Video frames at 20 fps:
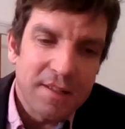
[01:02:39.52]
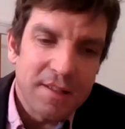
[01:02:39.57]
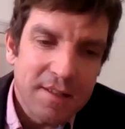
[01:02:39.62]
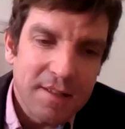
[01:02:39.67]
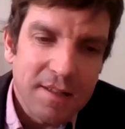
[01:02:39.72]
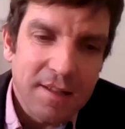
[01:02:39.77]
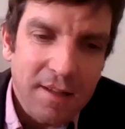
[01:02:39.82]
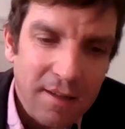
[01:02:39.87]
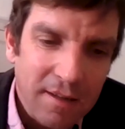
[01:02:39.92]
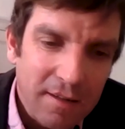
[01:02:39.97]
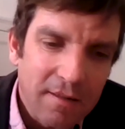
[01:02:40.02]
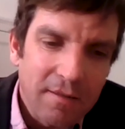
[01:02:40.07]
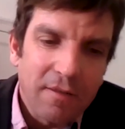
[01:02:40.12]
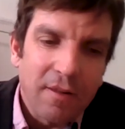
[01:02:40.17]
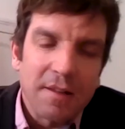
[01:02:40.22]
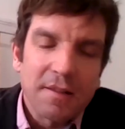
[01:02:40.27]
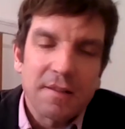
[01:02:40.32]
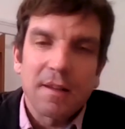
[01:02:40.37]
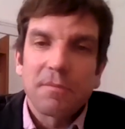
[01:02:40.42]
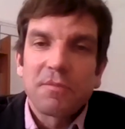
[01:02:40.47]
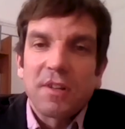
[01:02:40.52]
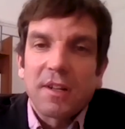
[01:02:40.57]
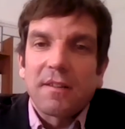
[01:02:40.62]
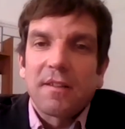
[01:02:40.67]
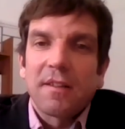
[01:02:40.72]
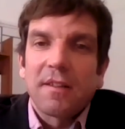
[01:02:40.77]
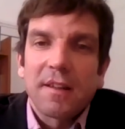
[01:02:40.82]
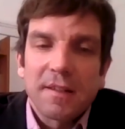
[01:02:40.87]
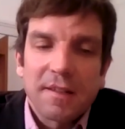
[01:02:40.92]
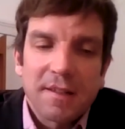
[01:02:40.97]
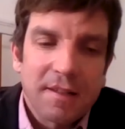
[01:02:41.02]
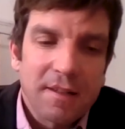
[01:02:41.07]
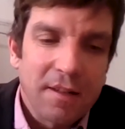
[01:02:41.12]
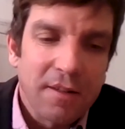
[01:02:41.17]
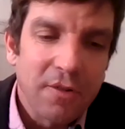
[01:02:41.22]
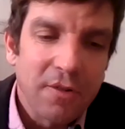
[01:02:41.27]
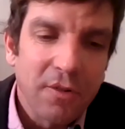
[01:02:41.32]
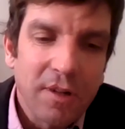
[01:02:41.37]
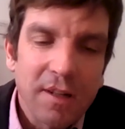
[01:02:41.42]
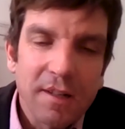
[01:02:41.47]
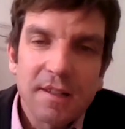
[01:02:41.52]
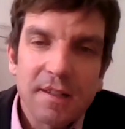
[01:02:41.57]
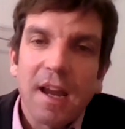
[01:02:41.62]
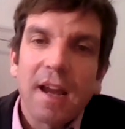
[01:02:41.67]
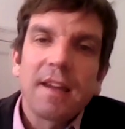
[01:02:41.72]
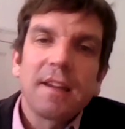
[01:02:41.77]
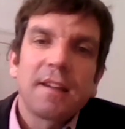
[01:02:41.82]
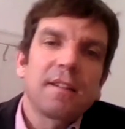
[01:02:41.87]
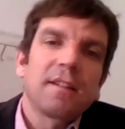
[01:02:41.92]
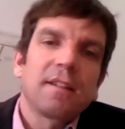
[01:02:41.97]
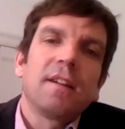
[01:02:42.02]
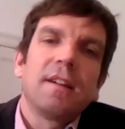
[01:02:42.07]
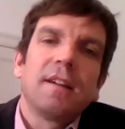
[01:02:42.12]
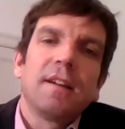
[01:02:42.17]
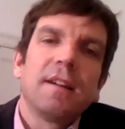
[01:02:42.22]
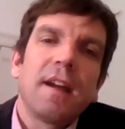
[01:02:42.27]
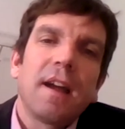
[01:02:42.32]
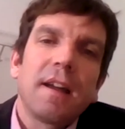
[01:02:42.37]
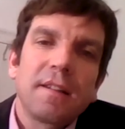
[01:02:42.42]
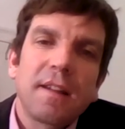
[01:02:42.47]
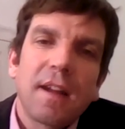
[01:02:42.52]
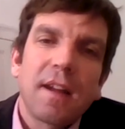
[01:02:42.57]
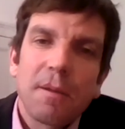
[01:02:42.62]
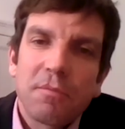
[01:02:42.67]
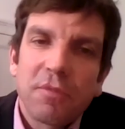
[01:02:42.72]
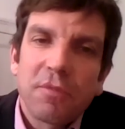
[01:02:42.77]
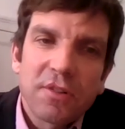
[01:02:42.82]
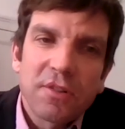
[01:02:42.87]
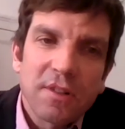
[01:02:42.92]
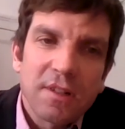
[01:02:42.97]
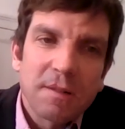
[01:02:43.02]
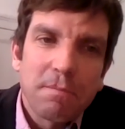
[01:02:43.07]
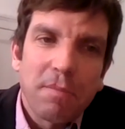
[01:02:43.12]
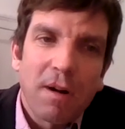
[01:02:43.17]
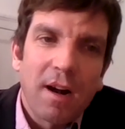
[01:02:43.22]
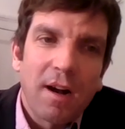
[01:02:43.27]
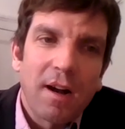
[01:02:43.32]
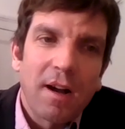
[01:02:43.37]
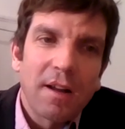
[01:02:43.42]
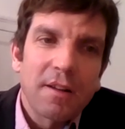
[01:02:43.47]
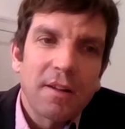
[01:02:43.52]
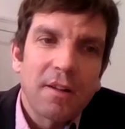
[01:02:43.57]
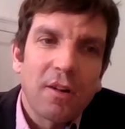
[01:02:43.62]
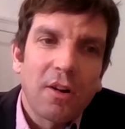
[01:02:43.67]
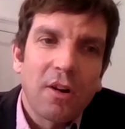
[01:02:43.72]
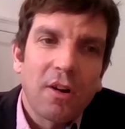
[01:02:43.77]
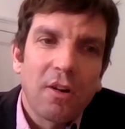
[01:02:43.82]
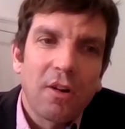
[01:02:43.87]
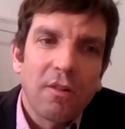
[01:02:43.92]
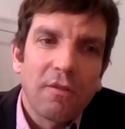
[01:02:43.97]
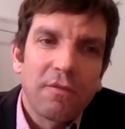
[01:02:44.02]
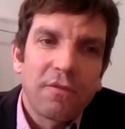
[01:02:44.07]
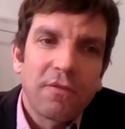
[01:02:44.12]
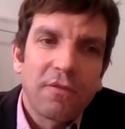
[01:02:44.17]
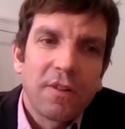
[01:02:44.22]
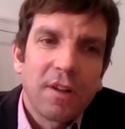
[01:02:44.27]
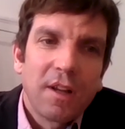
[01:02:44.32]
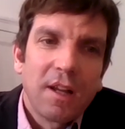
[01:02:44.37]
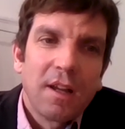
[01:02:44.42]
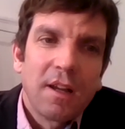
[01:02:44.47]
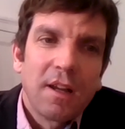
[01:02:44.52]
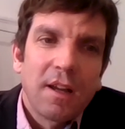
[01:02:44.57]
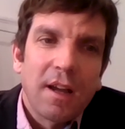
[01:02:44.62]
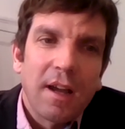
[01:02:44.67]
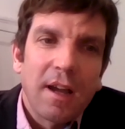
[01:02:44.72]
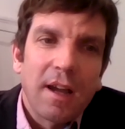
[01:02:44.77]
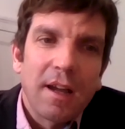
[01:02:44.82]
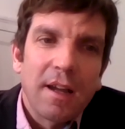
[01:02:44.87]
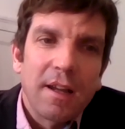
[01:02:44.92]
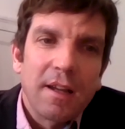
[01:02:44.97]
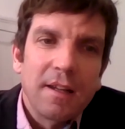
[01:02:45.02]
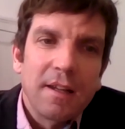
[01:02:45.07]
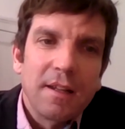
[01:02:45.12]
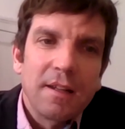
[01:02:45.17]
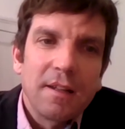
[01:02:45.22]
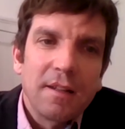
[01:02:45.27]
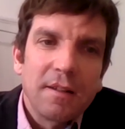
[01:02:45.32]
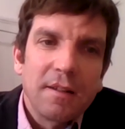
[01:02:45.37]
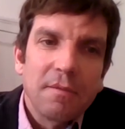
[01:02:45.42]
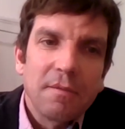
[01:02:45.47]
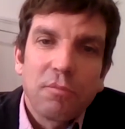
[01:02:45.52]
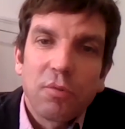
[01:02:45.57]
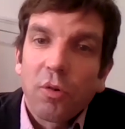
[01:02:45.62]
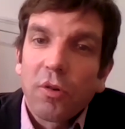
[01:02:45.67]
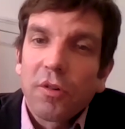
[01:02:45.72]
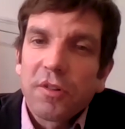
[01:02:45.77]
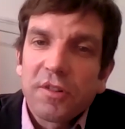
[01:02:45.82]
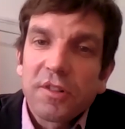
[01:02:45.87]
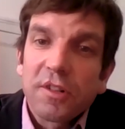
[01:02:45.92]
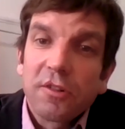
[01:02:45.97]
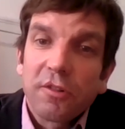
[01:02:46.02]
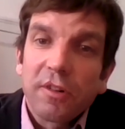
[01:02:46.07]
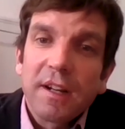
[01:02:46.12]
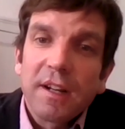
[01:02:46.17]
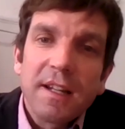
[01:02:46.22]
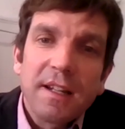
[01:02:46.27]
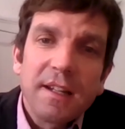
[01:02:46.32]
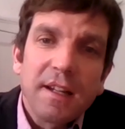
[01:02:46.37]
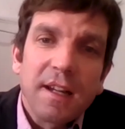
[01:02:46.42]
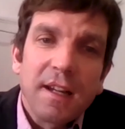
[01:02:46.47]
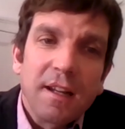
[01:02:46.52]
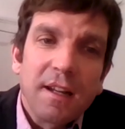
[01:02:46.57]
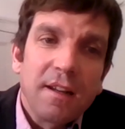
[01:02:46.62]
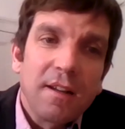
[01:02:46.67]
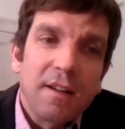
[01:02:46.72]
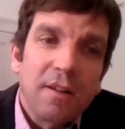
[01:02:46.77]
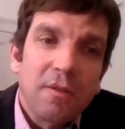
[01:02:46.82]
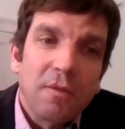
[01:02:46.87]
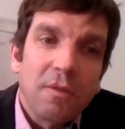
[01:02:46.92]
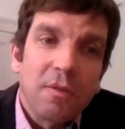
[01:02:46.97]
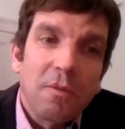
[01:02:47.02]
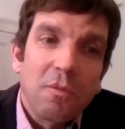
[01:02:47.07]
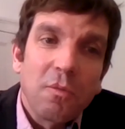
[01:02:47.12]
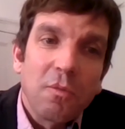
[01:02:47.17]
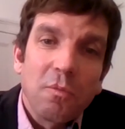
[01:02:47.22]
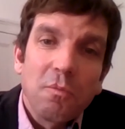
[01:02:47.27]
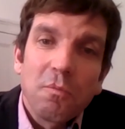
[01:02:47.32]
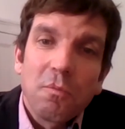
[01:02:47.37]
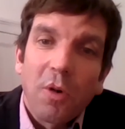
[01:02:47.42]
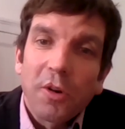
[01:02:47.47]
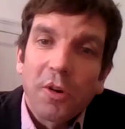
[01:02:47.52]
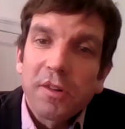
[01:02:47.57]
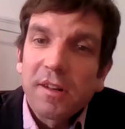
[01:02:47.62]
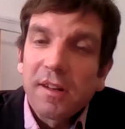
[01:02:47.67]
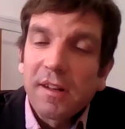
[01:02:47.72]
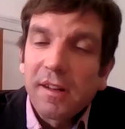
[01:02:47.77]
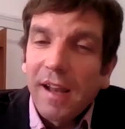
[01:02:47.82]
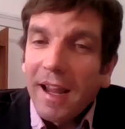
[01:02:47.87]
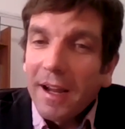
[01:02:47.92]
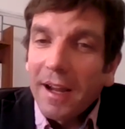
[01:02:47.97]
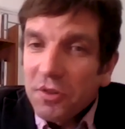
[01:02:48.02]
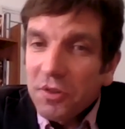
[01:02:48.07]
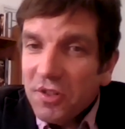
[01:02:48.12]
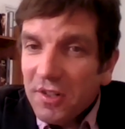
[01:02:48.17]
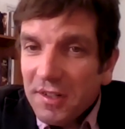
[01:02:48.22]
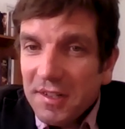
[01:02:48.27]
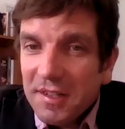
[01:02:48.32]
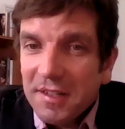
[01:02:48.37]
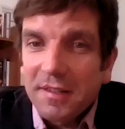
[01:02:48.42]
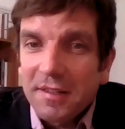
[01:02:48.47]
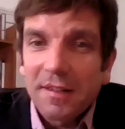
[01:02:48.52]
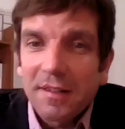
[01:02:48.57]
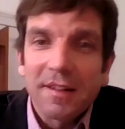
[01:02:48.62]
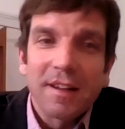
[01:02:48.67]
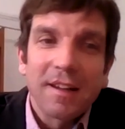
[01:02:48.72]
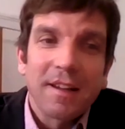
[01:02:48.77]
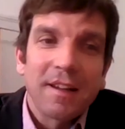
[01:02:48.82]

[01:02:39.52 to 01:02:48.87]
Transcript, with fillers: is uh, a subject that uh, you can take uh, at Cambridge as part of a broader degree in modern languages.